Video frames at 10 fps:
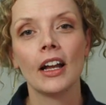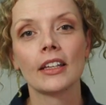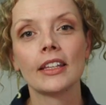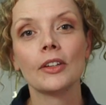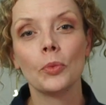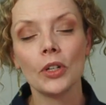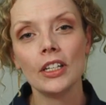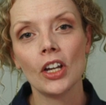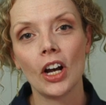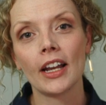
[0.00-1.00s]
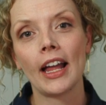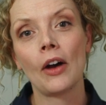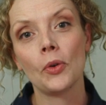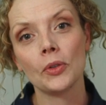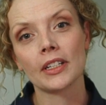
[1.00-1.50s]
that they would not
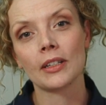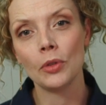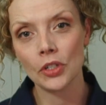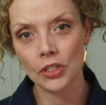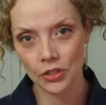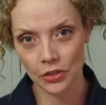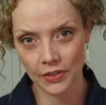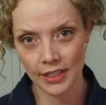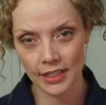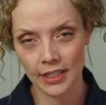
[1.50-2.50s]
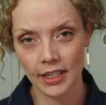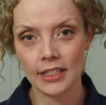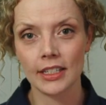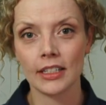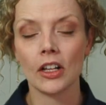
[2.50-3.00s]
hold a communion service
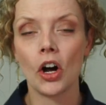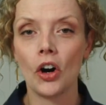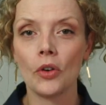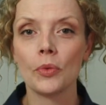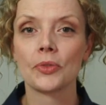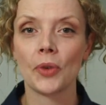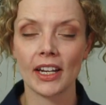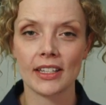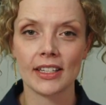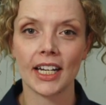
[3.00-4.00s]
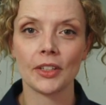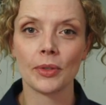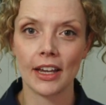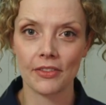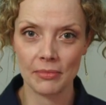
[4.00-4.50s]
until all was reconciled with
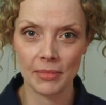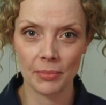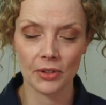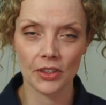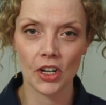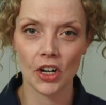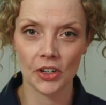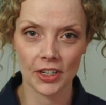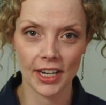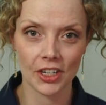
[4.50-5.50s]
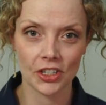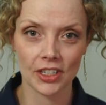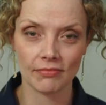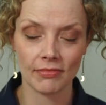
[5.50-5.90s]
every member in the congregation.